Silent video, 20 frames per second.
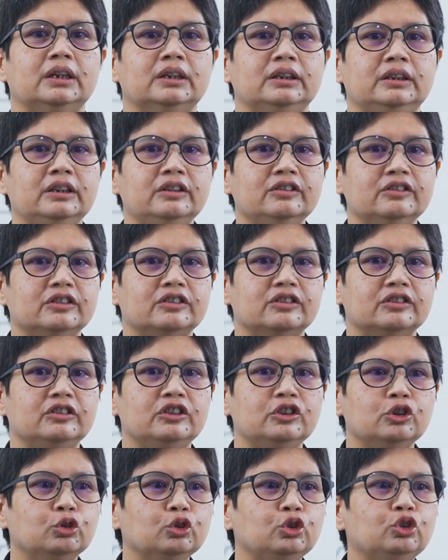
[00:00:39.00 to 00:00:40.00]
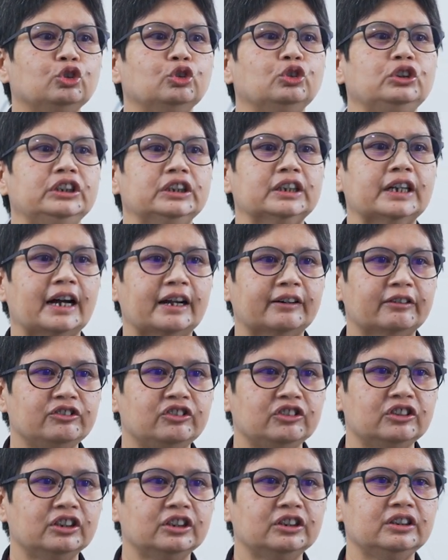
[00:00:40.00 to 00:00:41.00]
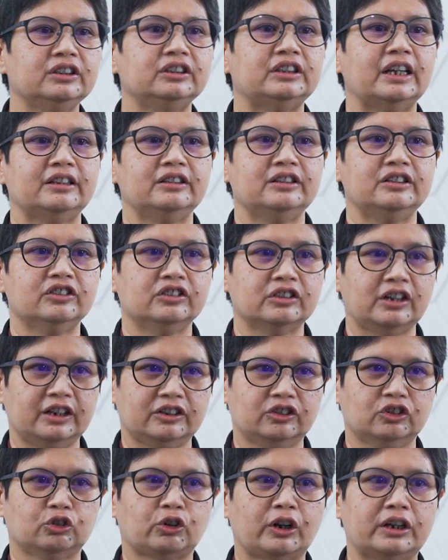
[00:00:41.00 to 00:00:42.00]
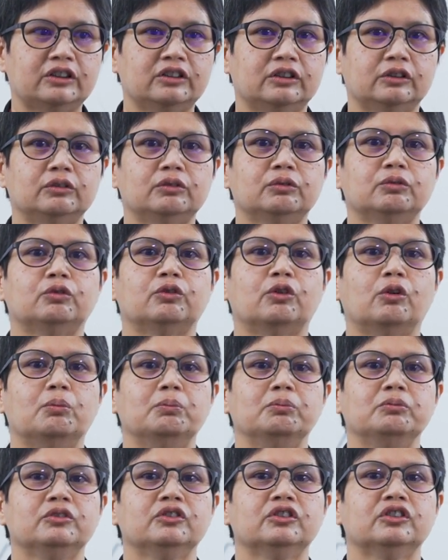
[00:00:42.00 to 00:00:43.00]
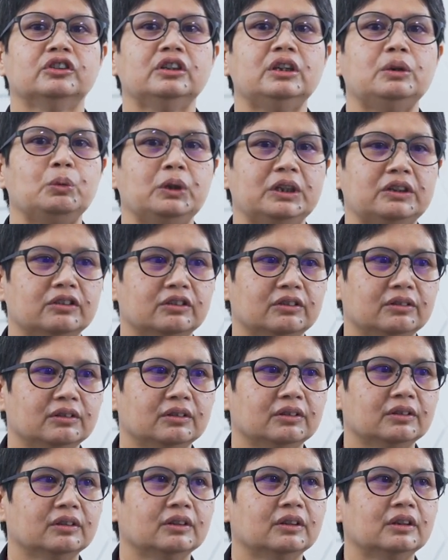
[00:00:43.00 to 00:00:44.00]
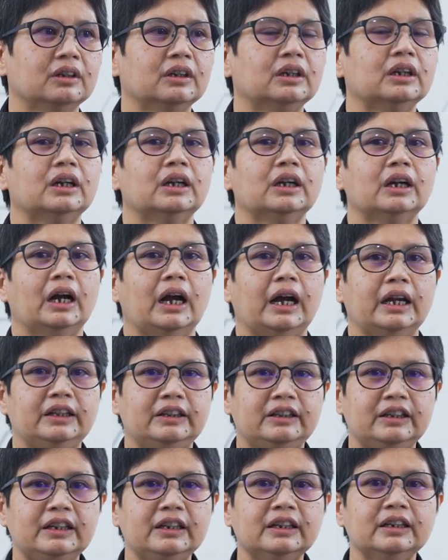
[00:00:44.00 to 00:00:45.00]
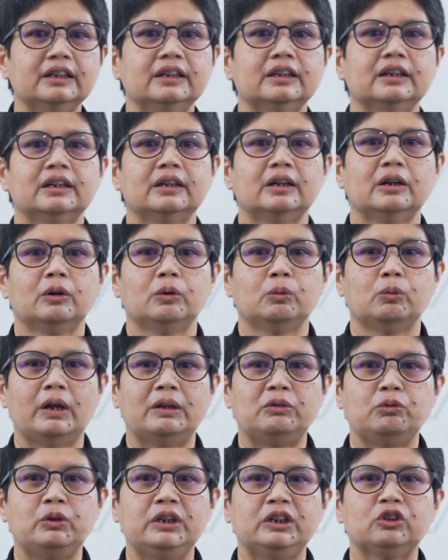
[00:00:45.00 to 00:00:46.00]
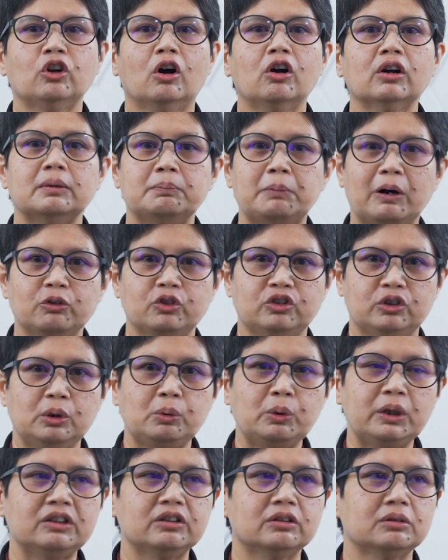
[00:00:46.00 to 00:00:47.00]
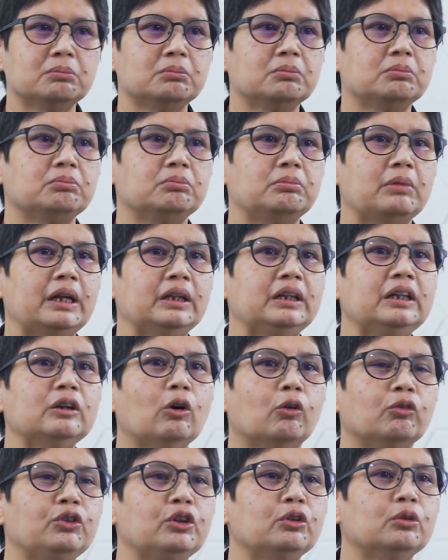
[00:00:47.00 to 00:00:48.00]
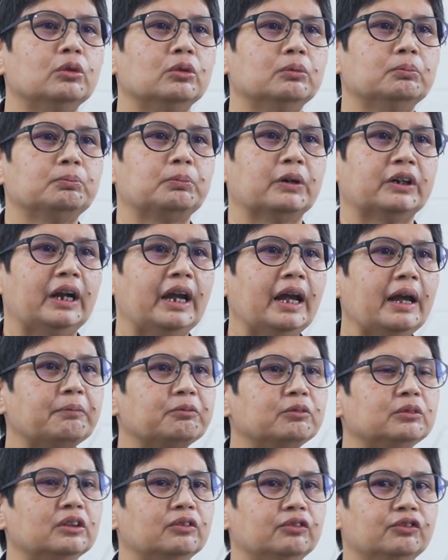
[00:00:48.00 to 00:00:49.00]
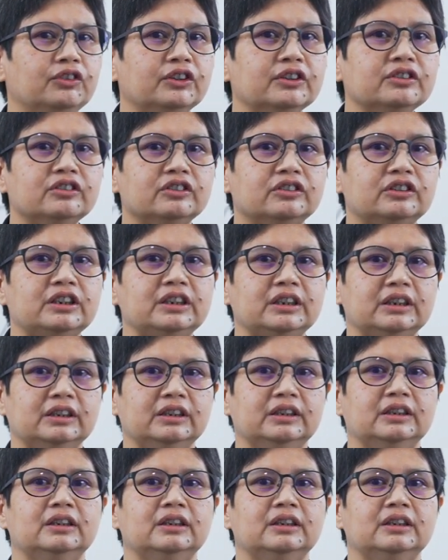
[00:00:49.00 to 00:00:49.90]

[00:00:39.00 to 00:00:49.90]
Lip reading: This is due to the carrageenan that is extracted from seaweeds. I think when we talk about seaweeds, many of you, perhaps the first thing